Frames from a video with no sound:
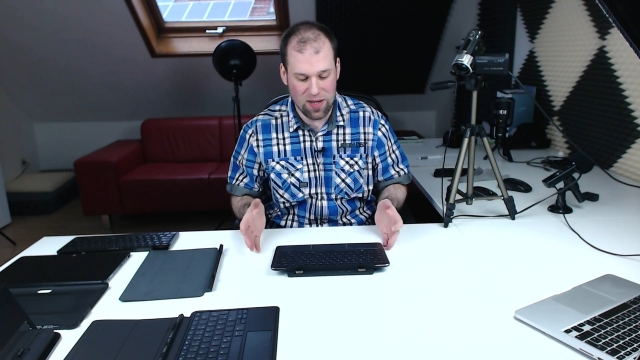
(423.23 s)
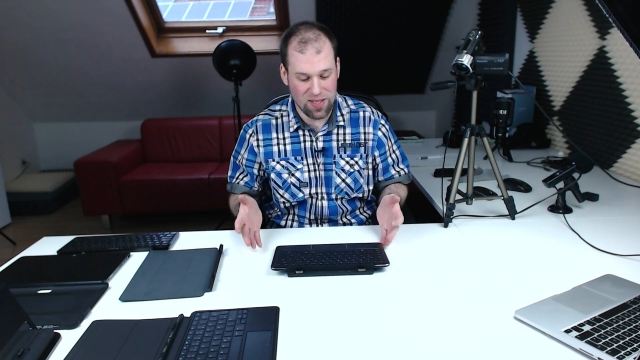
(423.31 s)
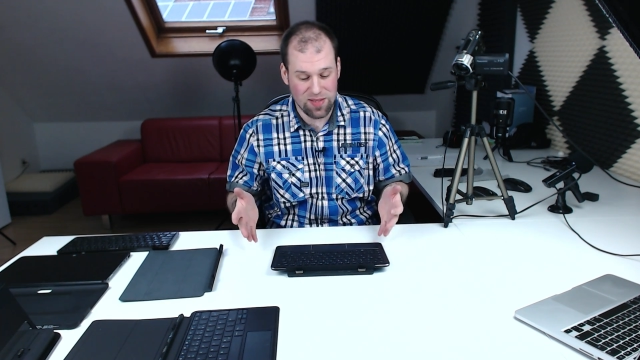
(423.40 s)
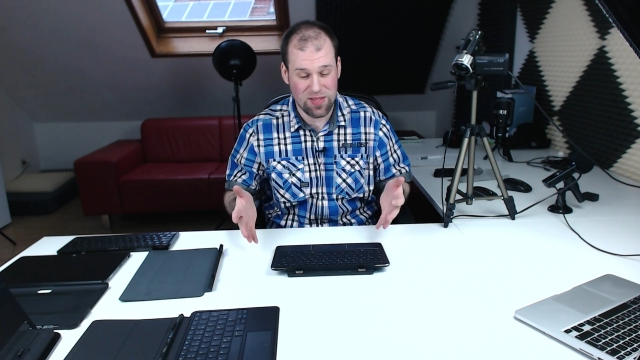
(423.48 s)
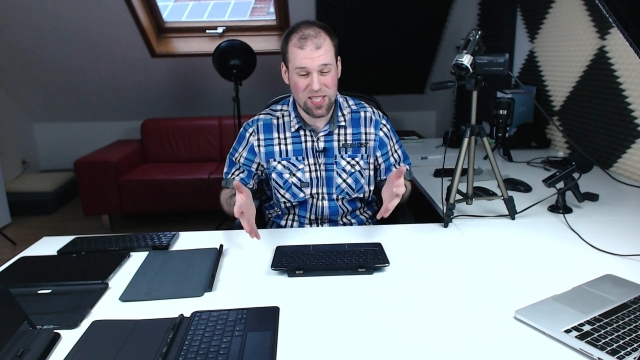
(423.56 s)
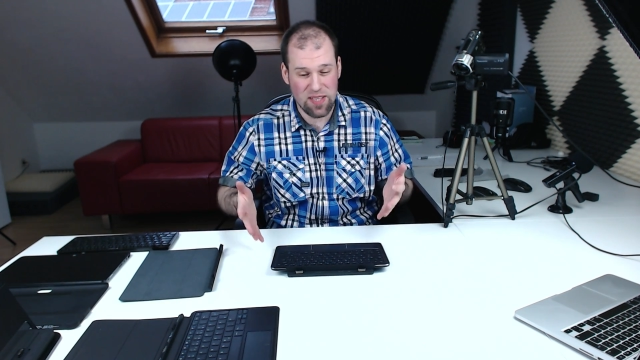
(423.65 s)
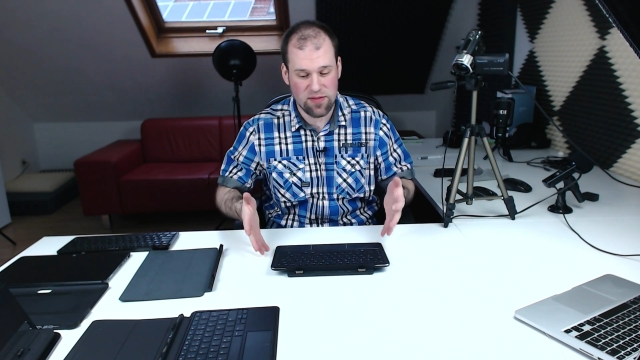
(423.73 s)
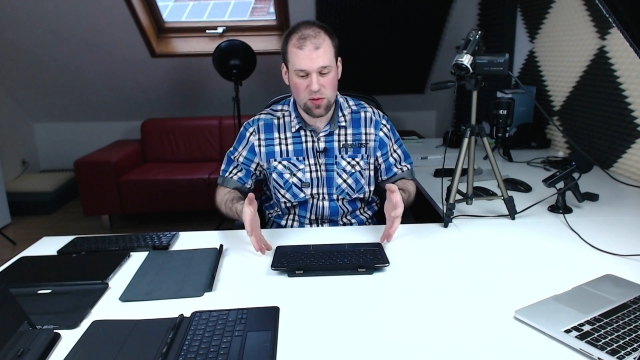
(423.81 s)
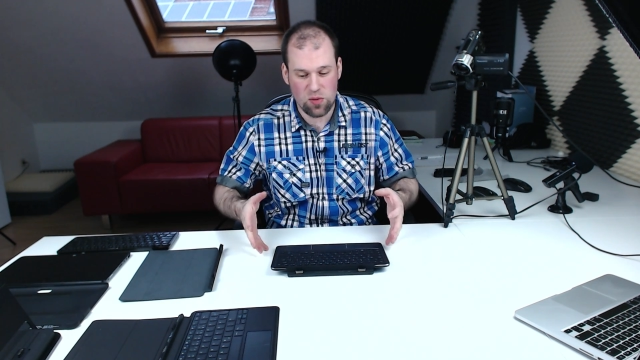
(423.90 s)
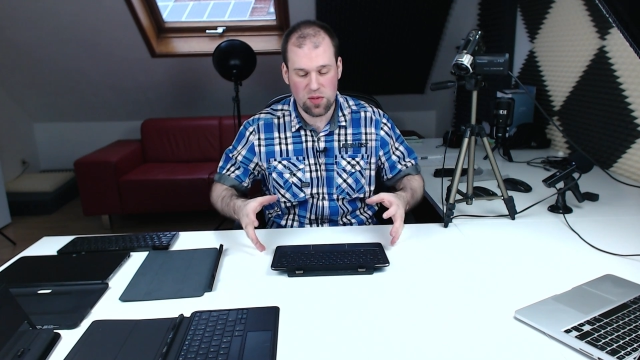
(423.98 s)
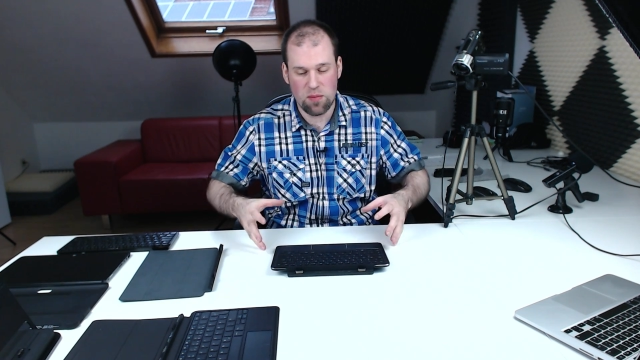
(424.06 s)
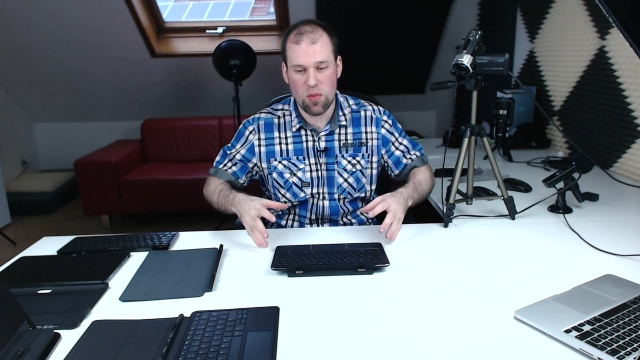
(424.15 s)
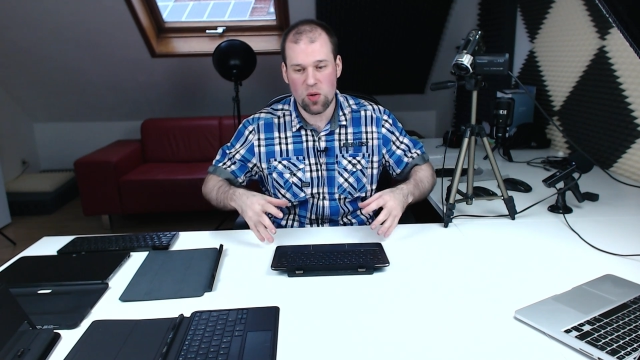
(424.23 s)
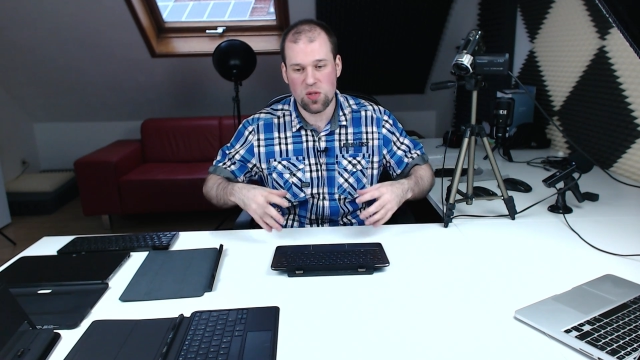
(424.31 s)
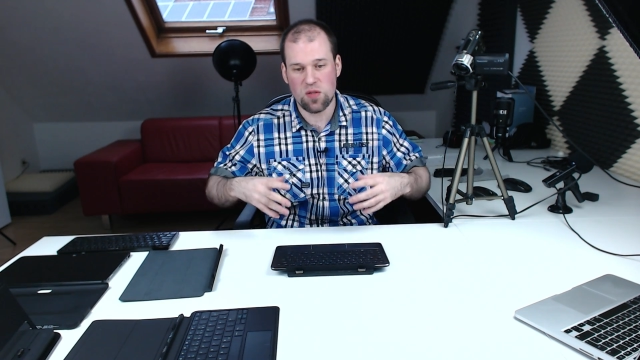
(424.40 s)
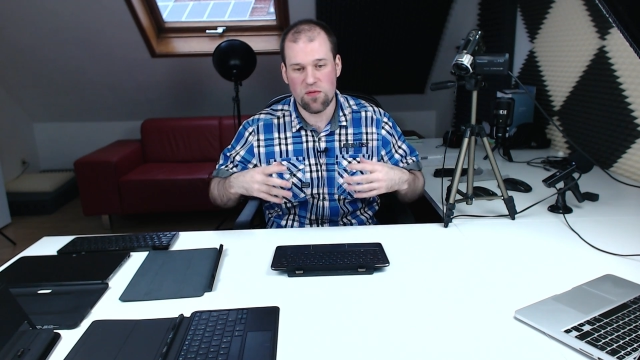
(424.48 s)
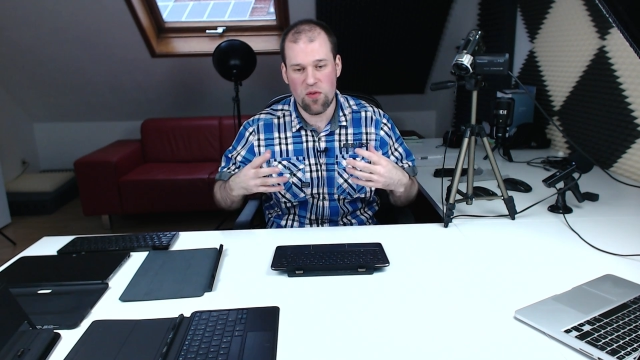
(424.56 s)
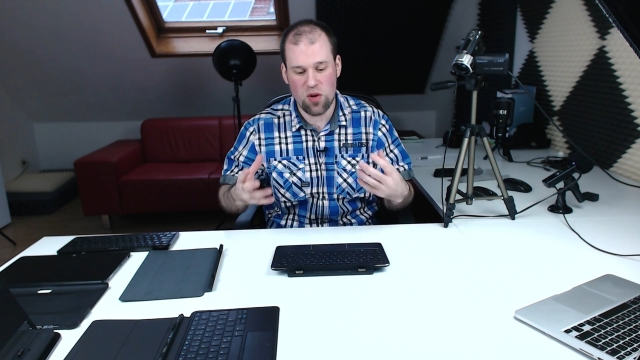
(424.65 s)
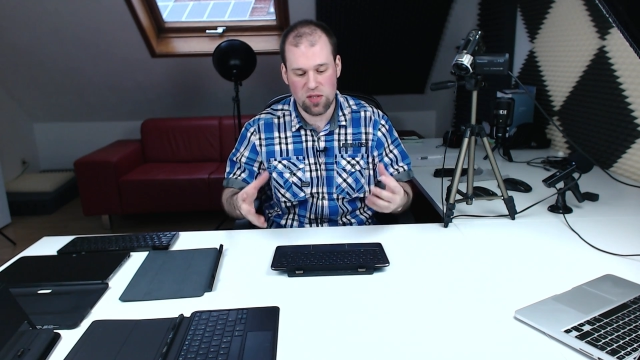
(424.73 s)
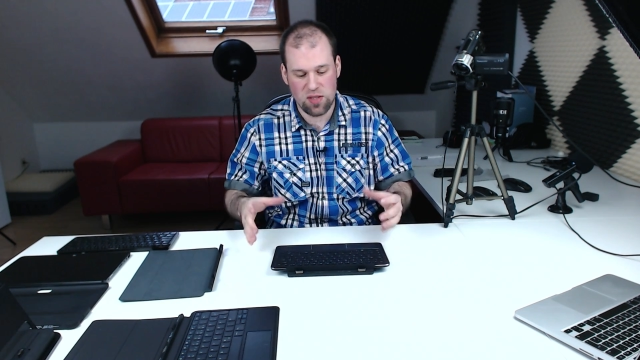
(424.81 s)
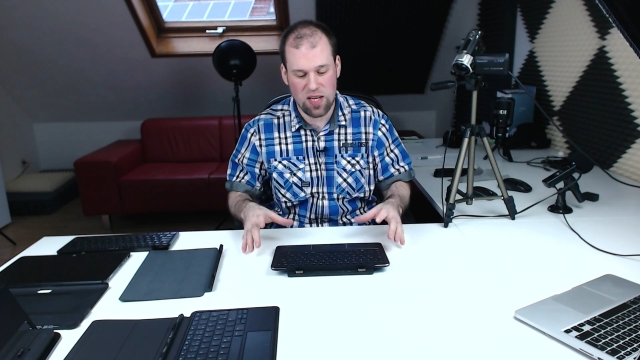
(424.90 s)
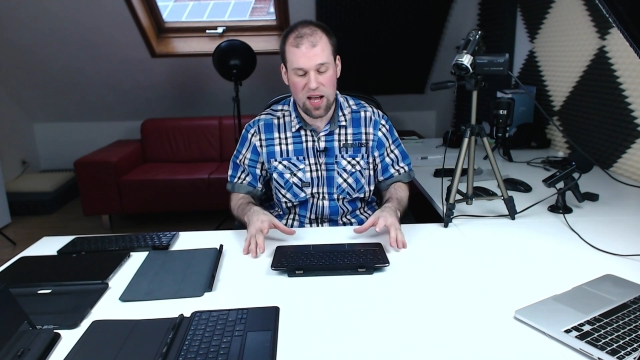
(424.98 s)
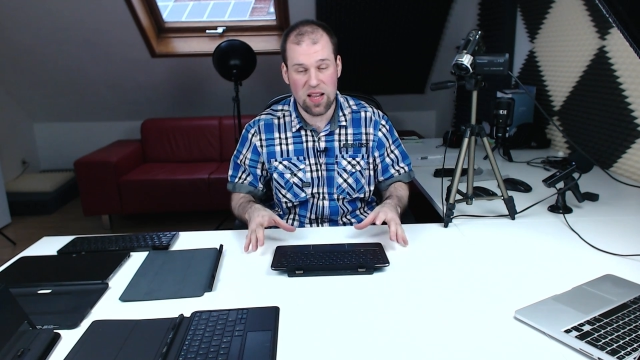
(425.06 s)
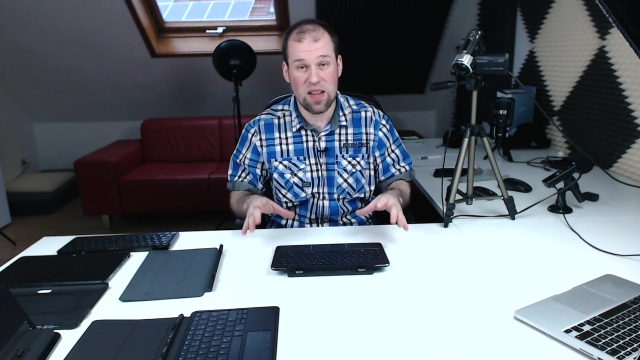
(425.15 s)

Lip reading: It gives you the most versatile